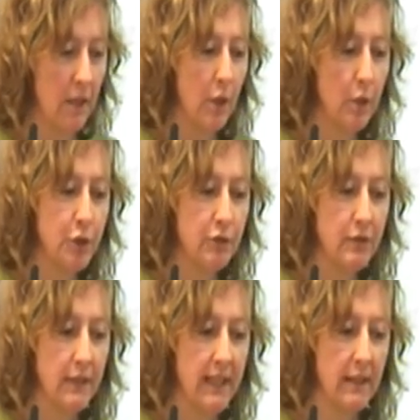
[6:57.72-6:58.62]
Goals should
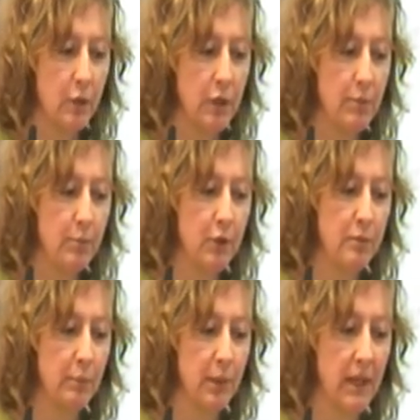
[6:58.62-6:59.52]
reflect local
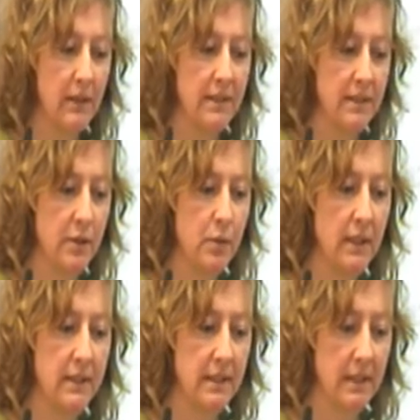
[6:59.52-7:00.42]
improvement priorities as
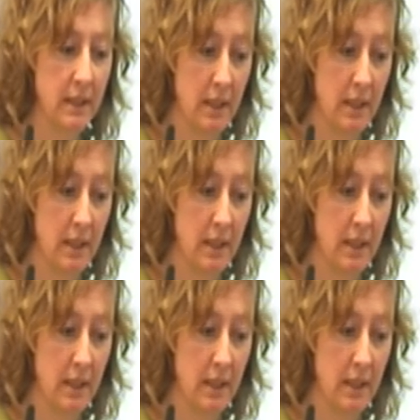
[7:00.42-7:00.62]
well as